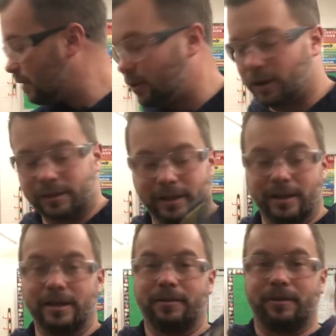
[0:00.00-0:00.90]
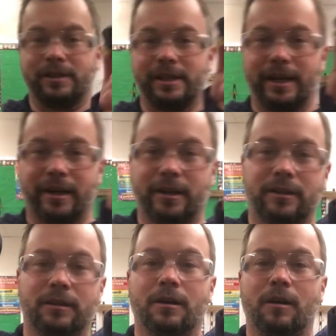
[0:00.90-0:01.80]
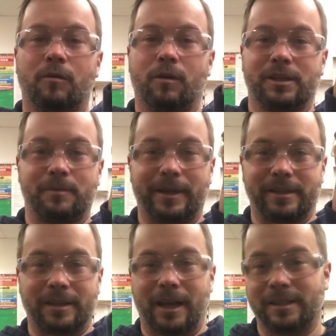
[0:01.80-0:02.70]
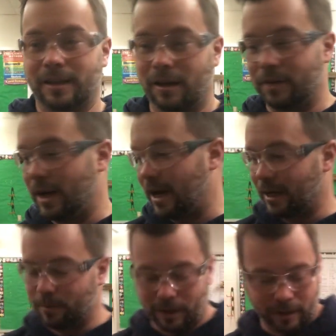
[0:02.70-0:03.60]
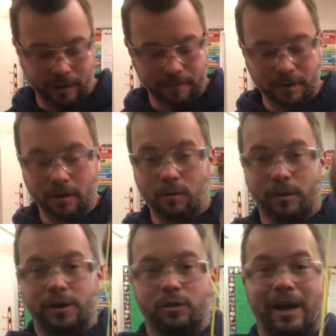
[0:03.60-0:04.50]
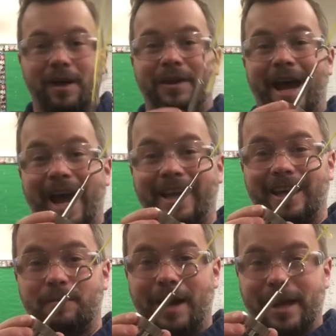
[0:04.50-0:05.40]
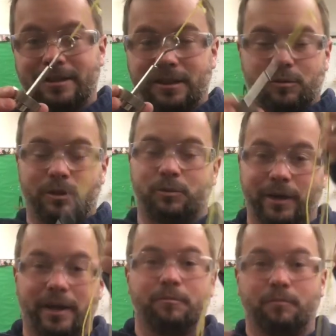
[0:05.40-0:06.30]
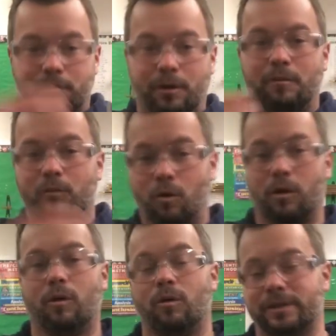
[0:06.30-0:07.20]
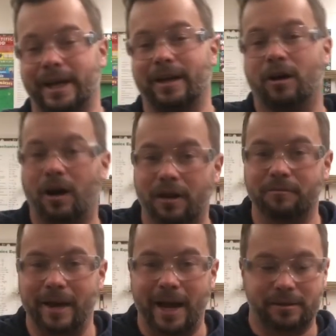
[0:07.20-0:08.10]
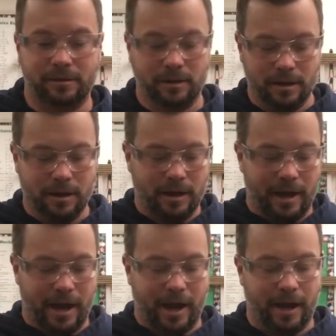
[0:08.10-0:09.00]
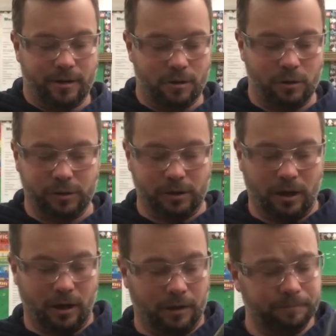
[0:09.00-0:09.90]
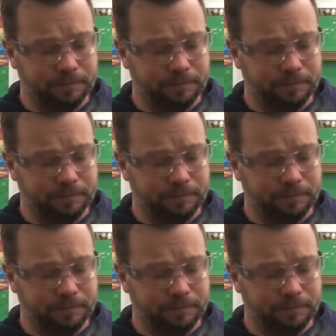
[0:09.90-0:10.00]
You can see the difference here. One is about the size of a hockey puck. We do have hanging masses, which we can put more or take off mass. And you saw